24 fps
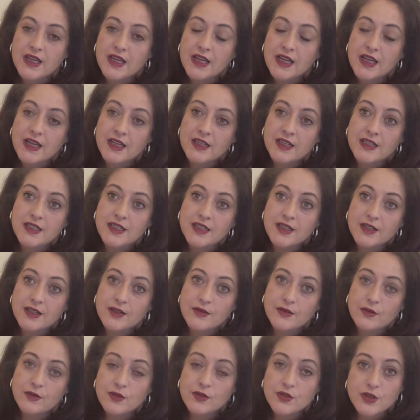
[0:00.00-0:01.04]
And
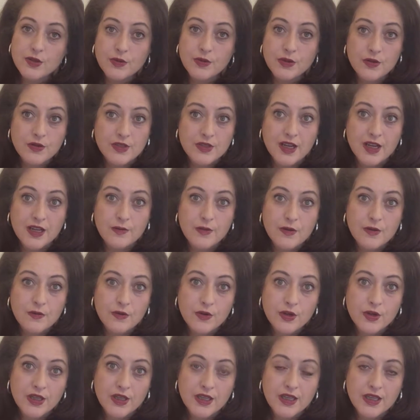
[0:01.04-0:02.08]
also because I had been
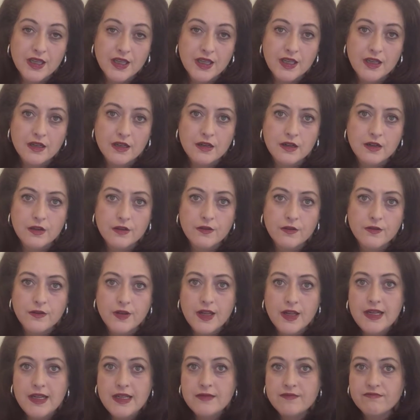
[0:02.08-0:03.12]
working in a
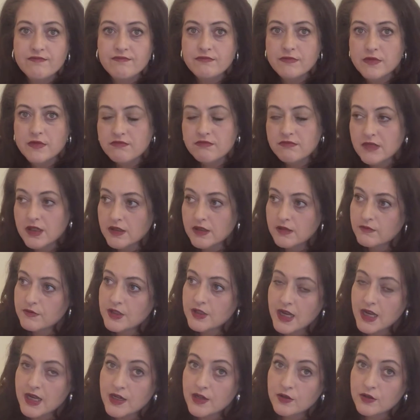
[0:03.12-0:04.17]
fairly
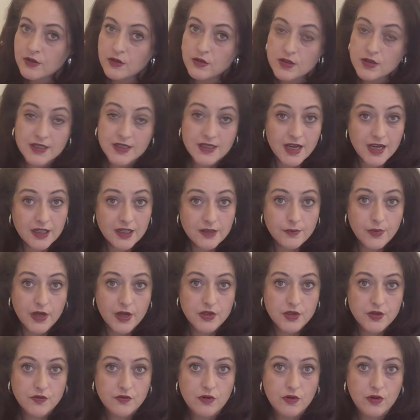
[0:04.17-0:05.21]
technical
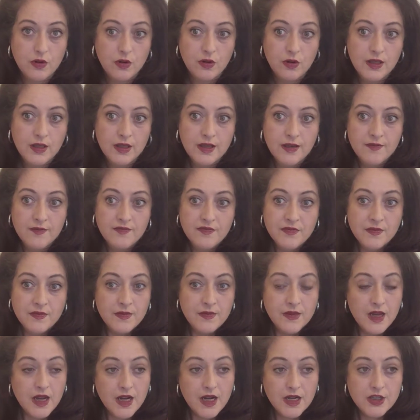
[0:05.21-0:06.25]
site-based role,
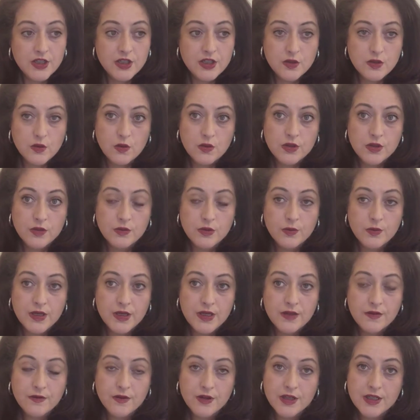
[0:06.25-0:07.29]
I just thought it would
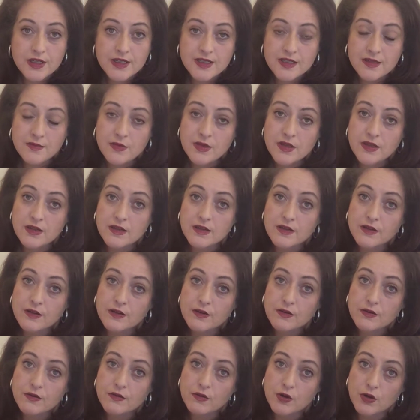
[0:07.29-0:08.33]
be a very similar
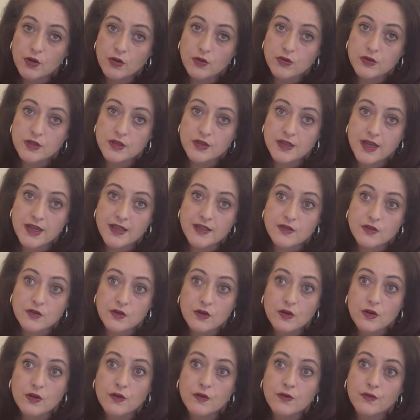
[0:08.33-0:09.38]
role to that
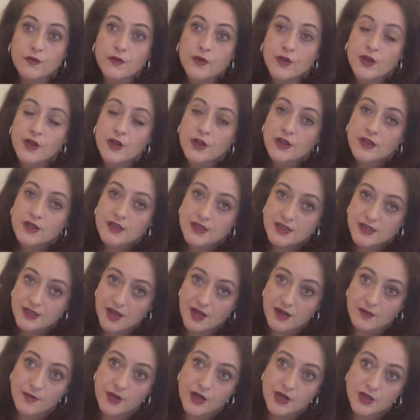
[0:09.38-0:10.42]
of
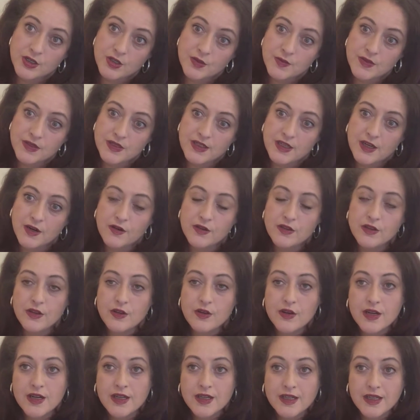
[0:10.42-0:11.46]
design management here in the
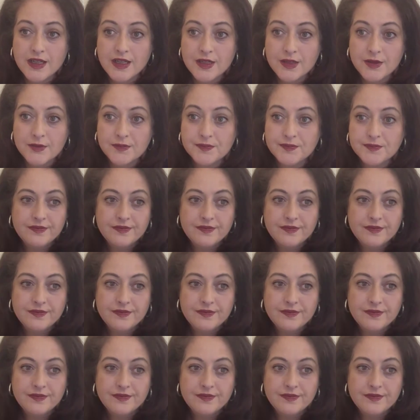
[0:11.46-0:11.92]
United Kingdom.